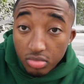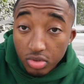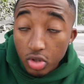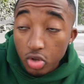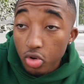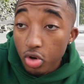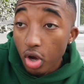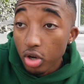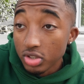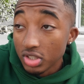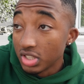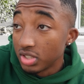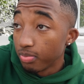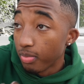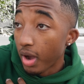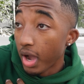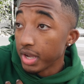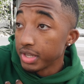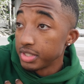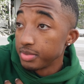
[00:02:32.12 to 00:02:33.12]
you know, just
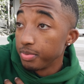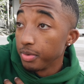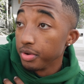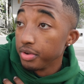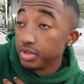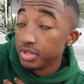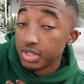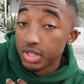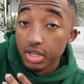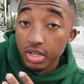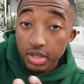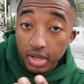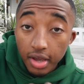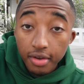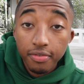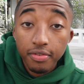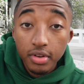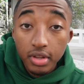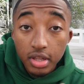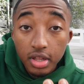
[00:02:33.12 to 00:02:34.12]
my experience can
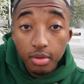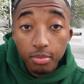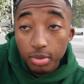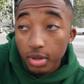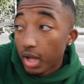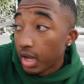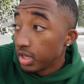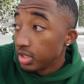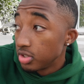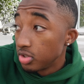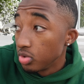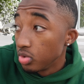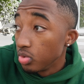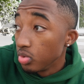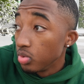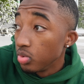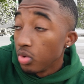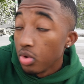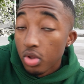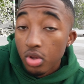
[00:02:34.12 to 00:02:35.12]
definitely apply
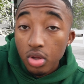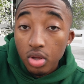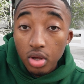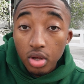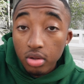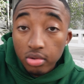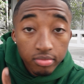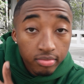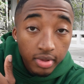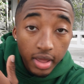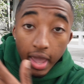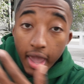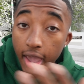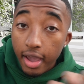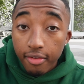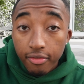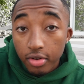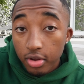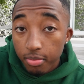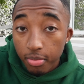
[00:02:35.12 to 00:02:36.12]
to
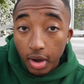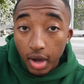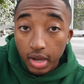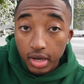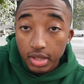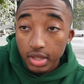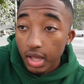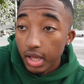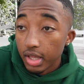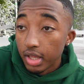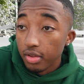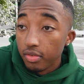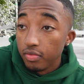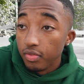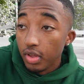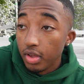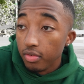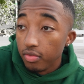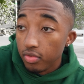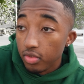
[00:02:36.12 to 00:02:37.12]
everybody. Like
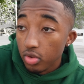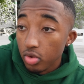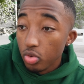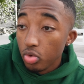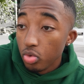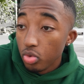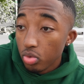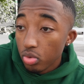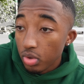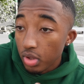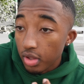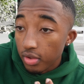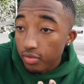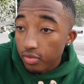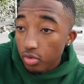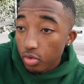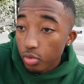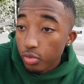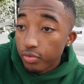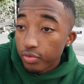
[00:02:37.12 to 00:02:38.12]
if
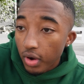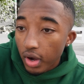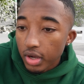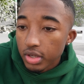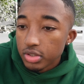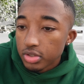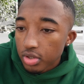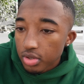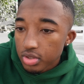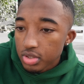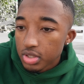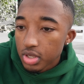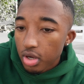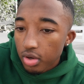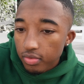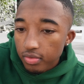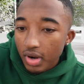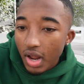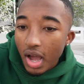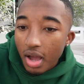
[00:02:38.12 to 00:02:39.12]
you find
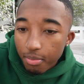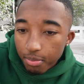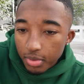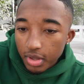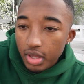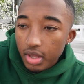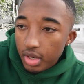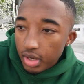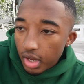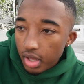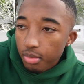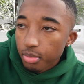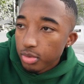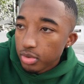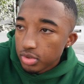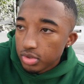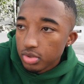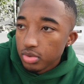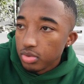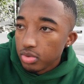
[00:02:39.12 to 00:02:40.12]
yourself not being
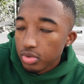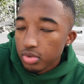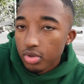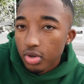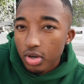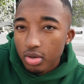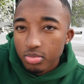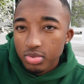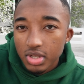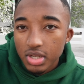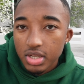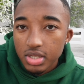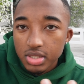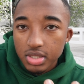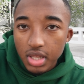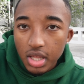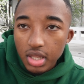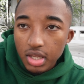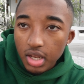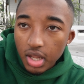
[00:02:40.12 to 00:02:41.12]
able to, you know what I'm saying,
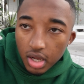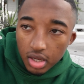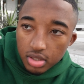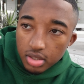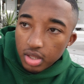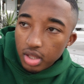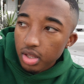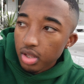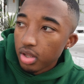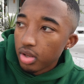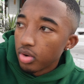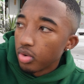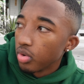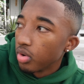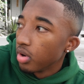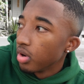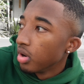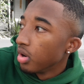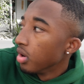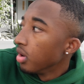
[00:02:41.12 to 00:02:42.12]
stay locked in
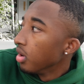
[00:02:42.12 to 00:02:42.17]
or